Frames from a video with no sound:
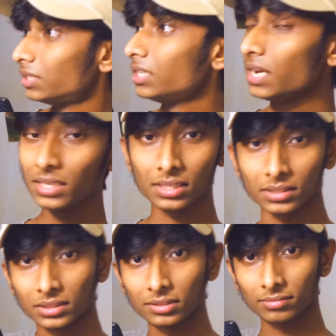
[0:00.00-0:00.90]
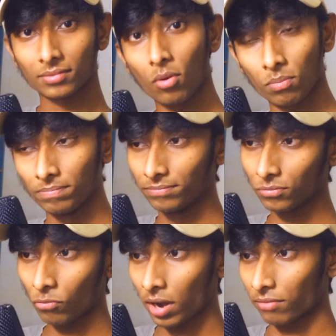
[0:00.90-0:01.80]
Jesus," or
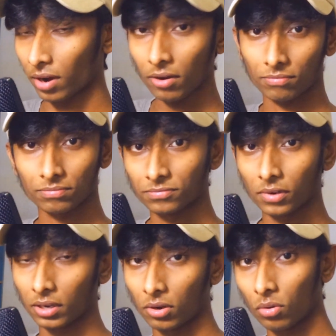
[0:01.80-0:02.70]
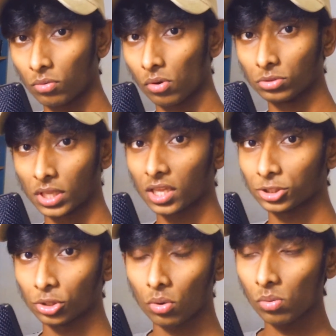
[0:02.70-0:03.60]
whatever. I don't fucking know who goes on that
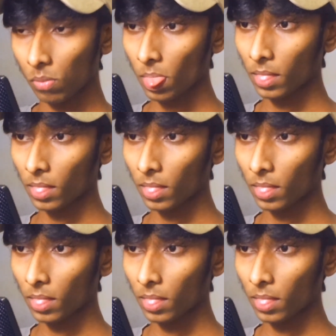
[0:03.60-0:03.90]
show.